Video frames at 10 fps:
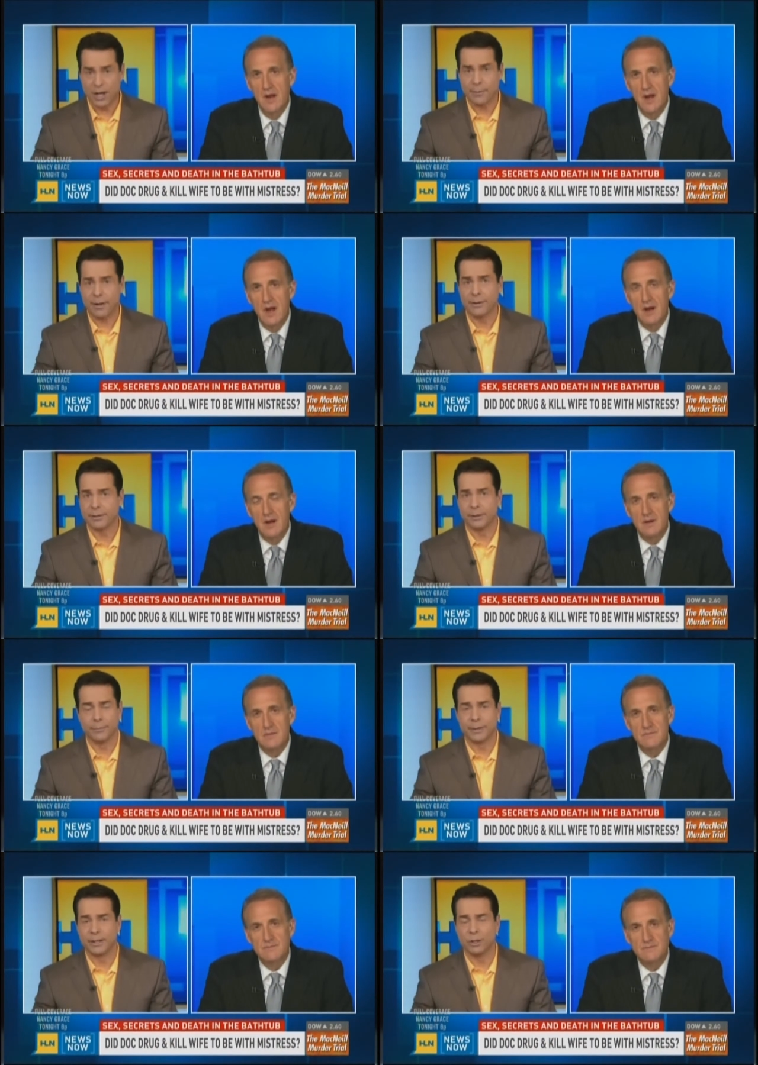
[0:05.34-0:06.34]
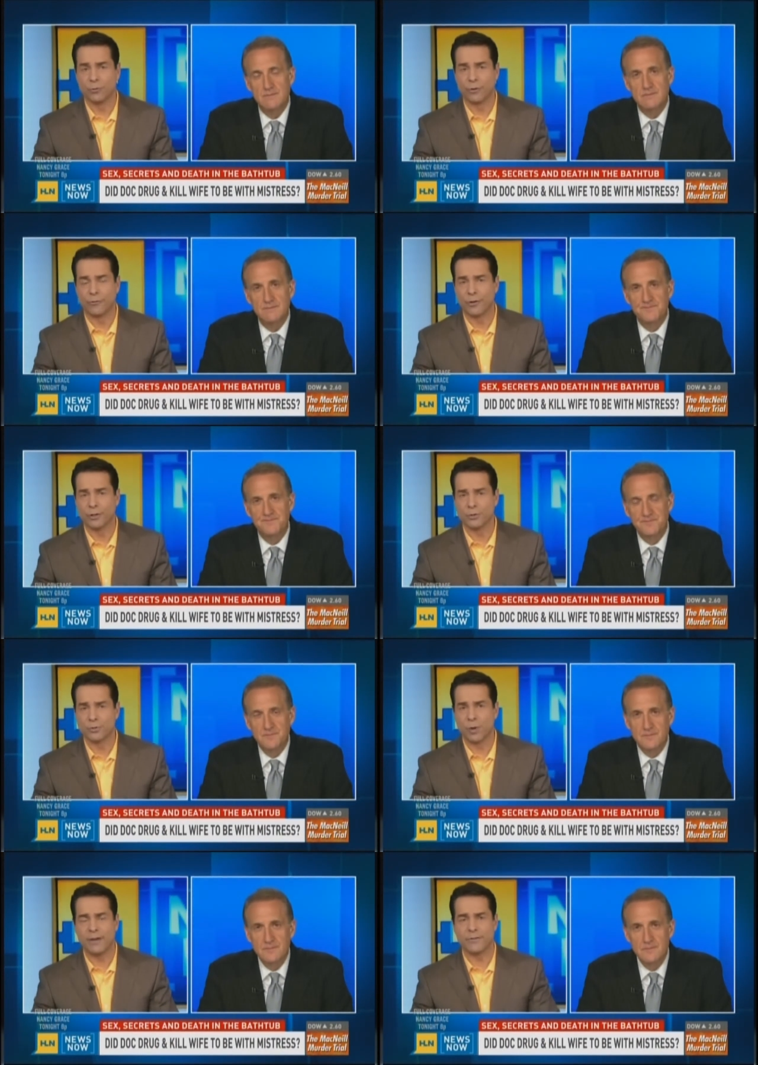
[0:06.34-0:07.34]
Speaker 1: talk about uh, MacNeil referring to
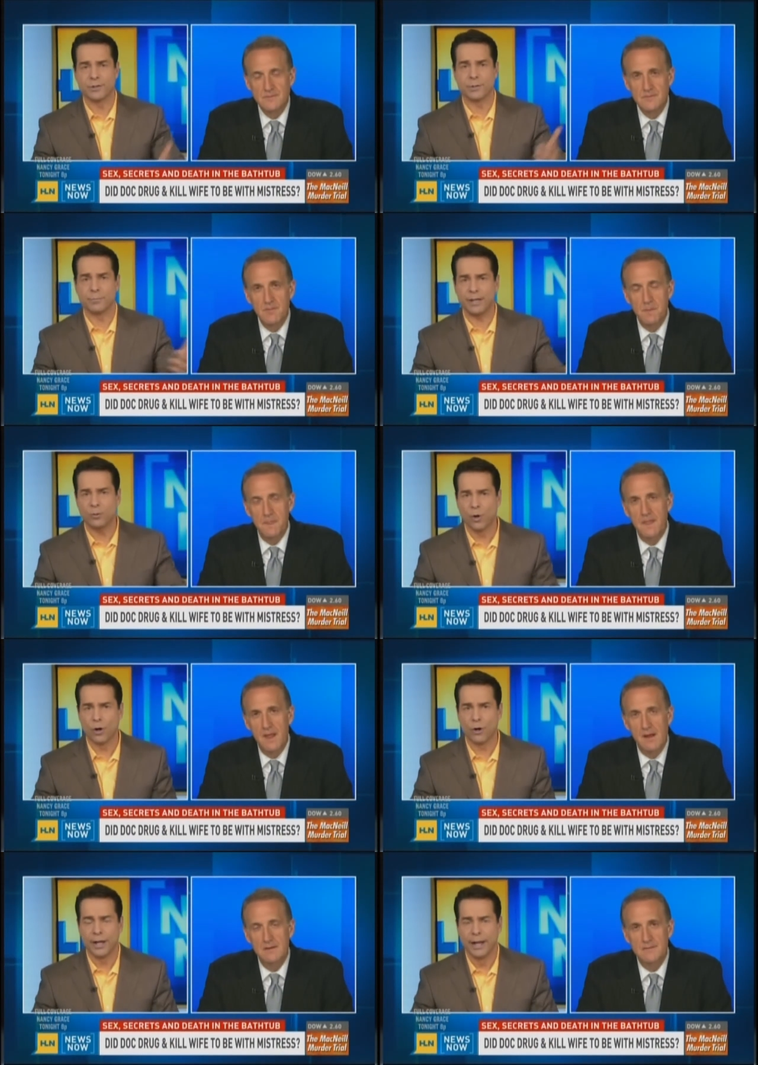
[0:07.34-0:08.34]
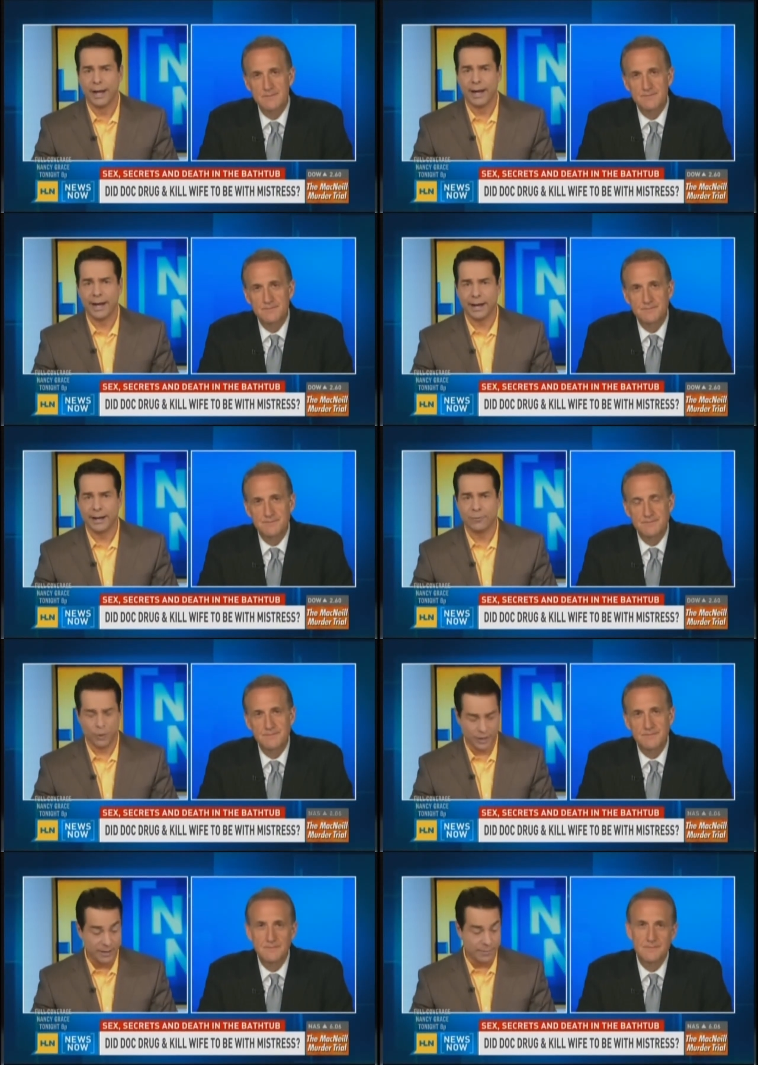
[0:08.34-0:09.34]
his wife as the B word, and,
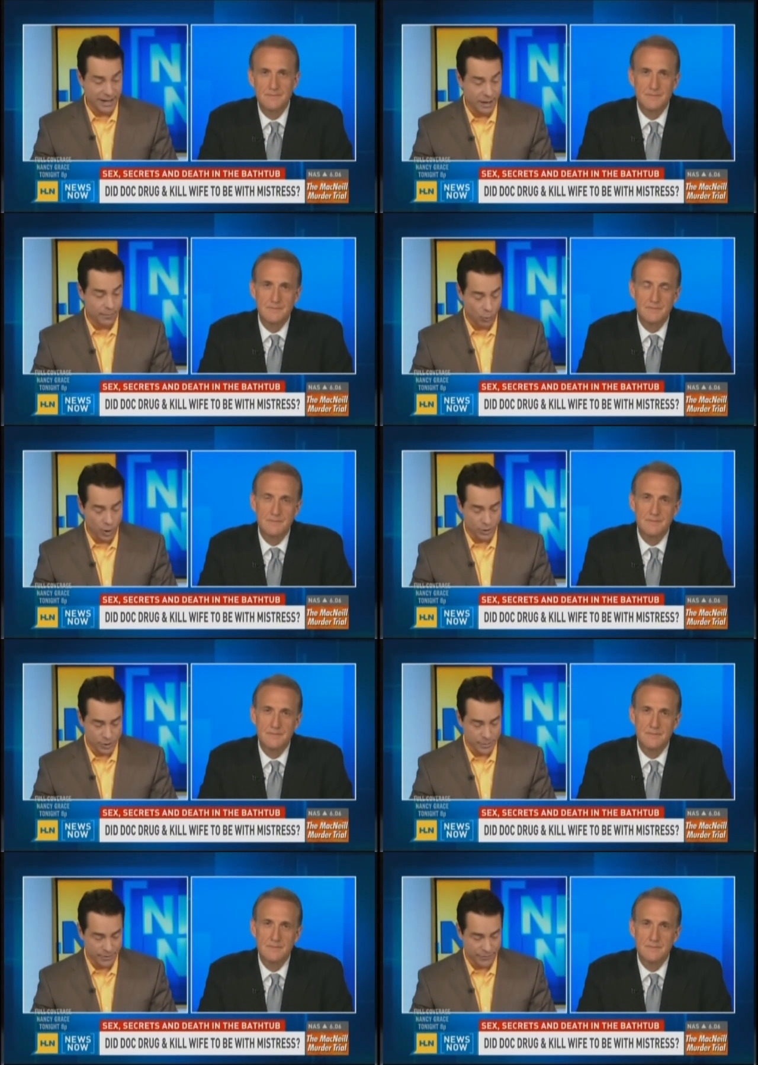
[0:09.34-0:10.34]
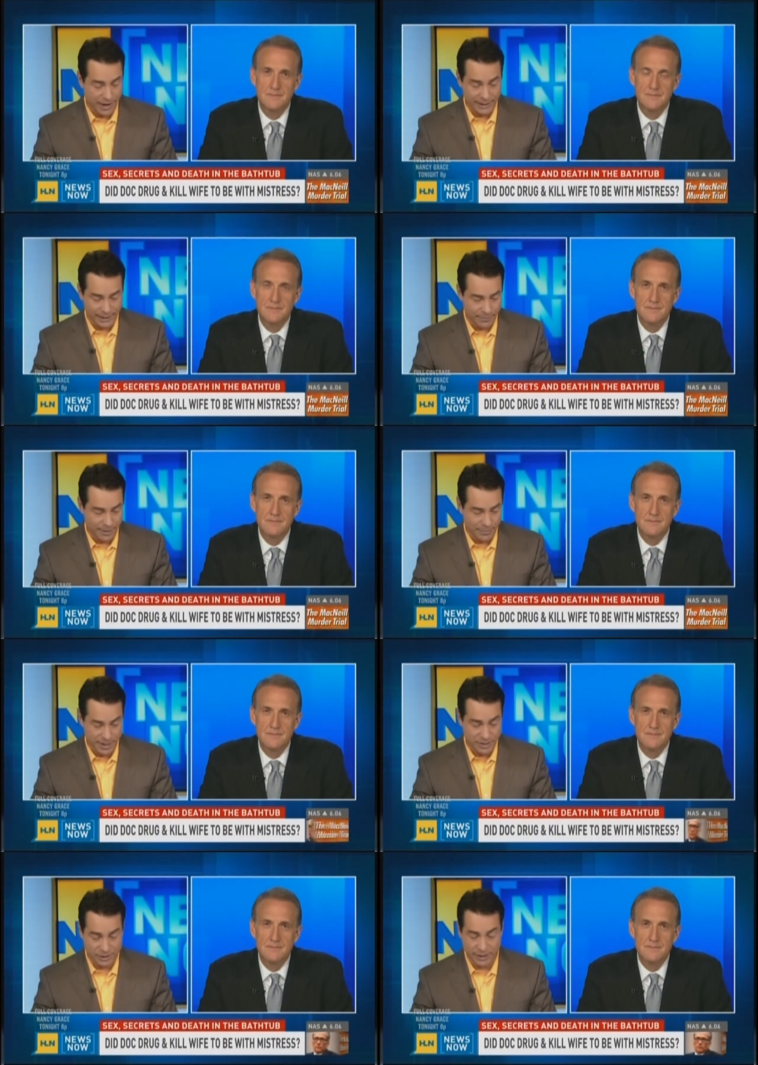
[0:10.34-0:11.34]
and with inmate number one, who's going to be the final
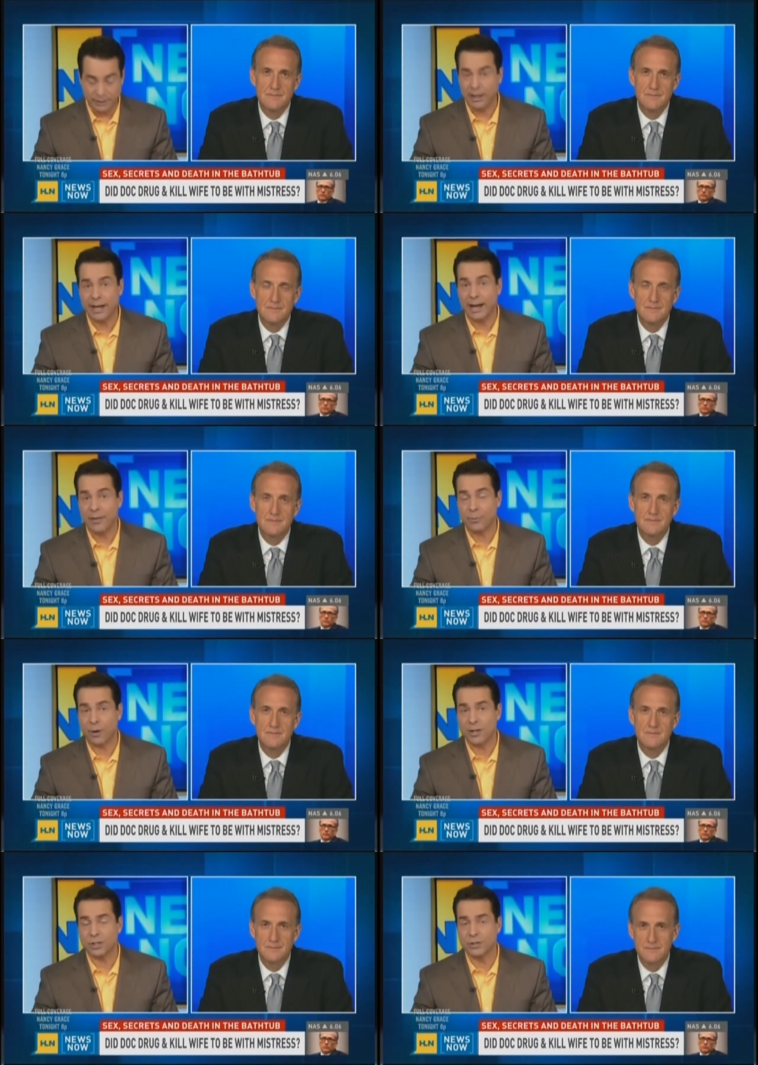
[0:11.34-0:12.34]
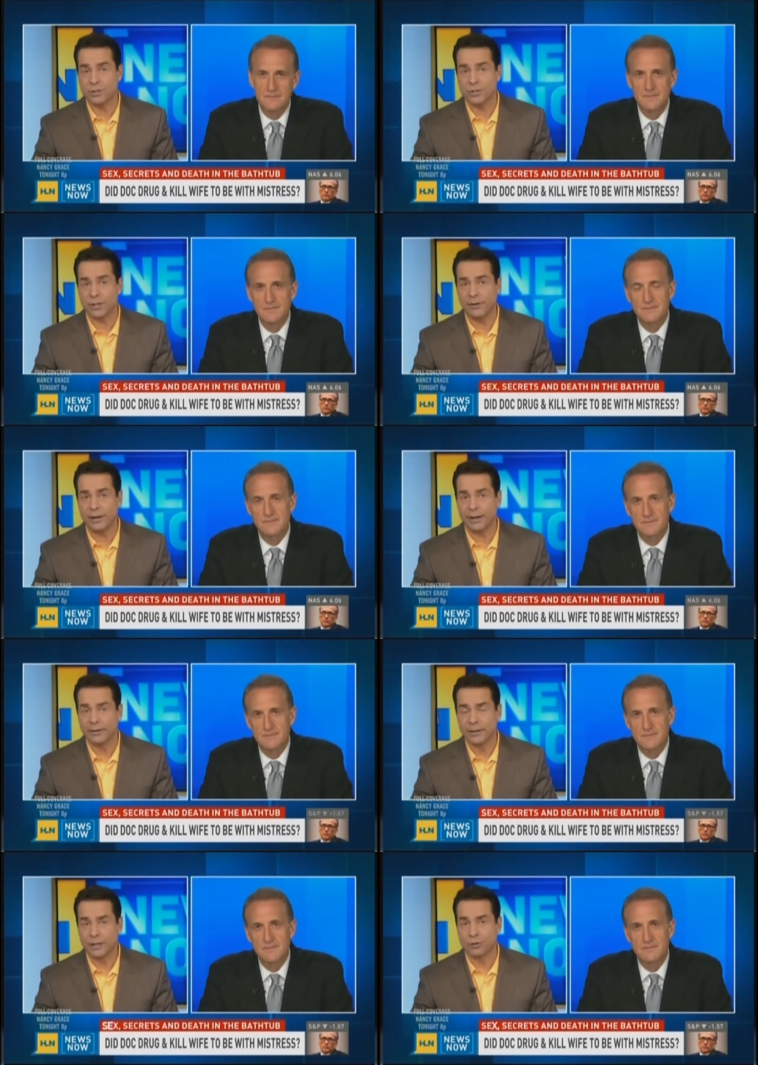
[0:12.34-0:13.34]
inmate, basically laying out the prosecution's theory.
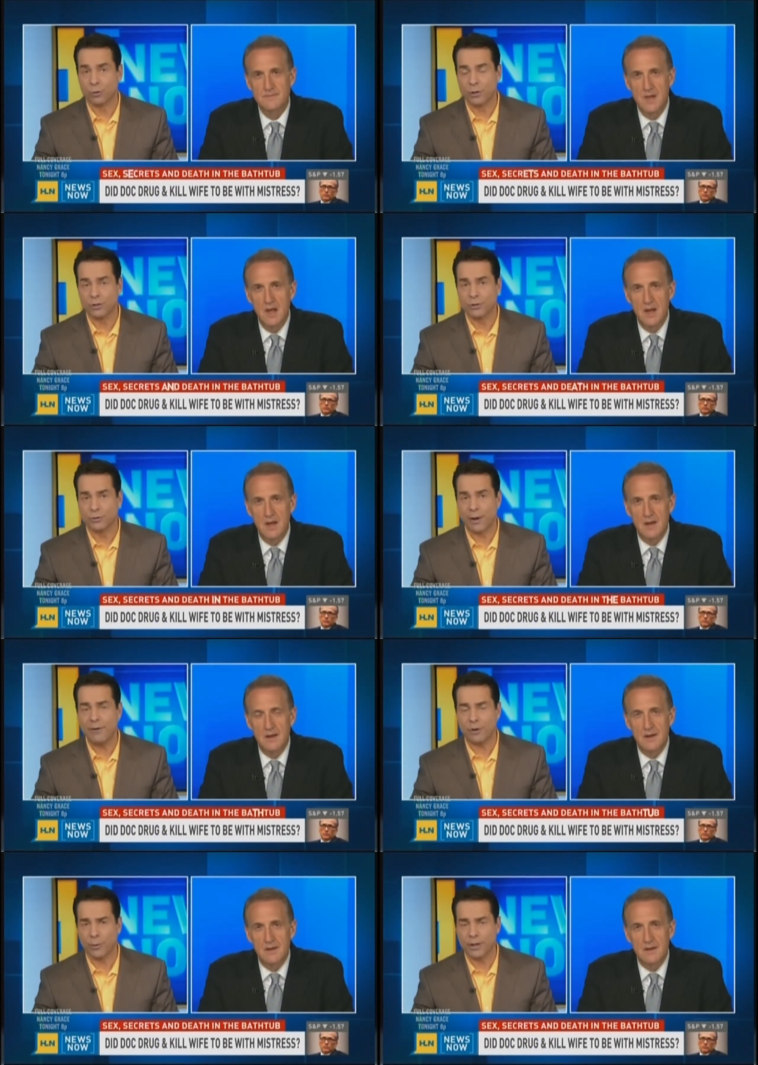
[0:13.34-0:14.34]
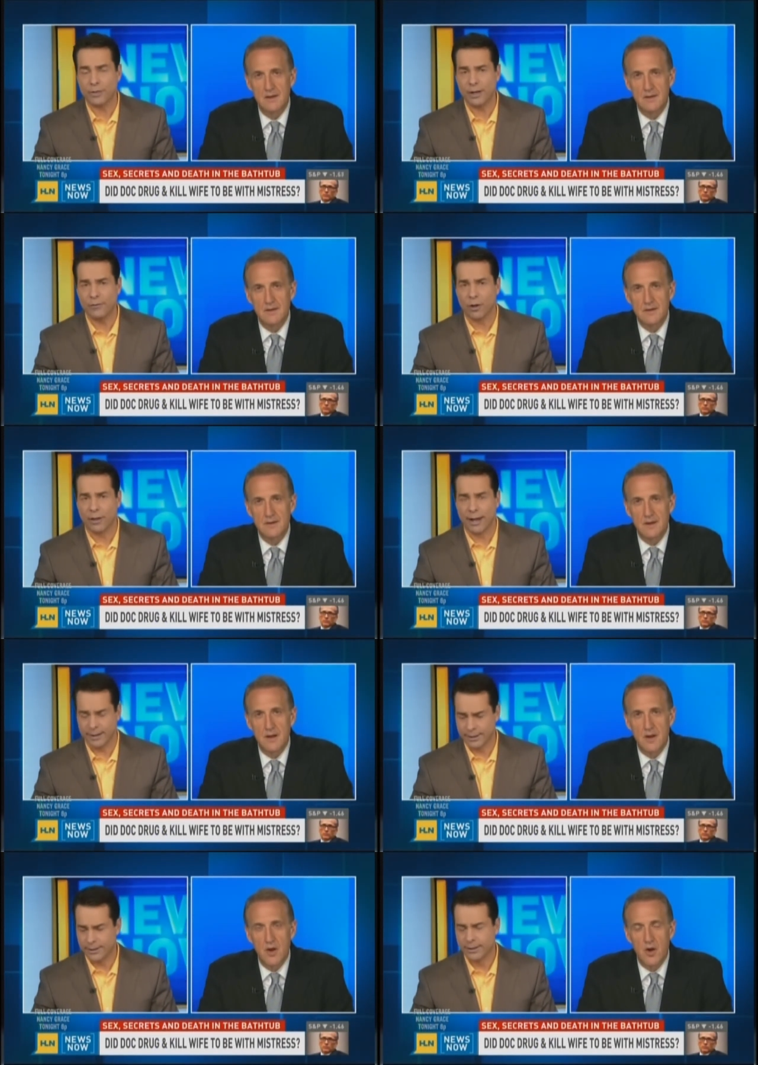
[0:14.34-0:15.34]
He drugged her and drowned her. What do you think of all
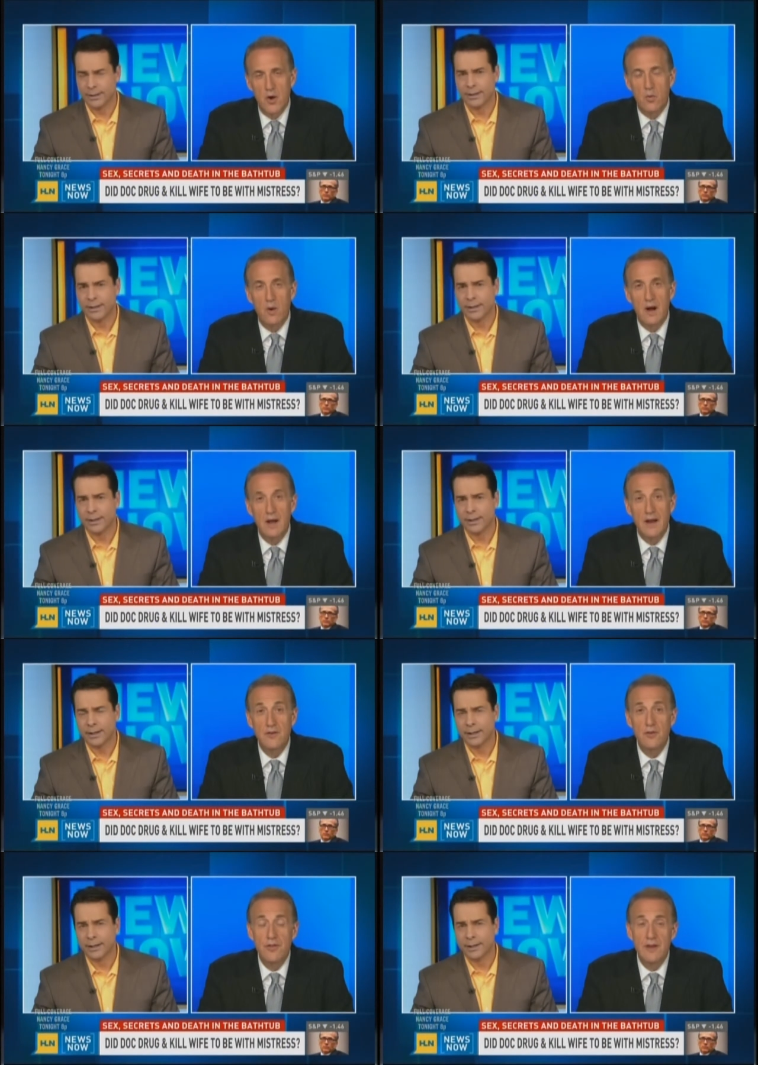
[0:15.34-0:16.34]
that?
Speaker 2: Well, I do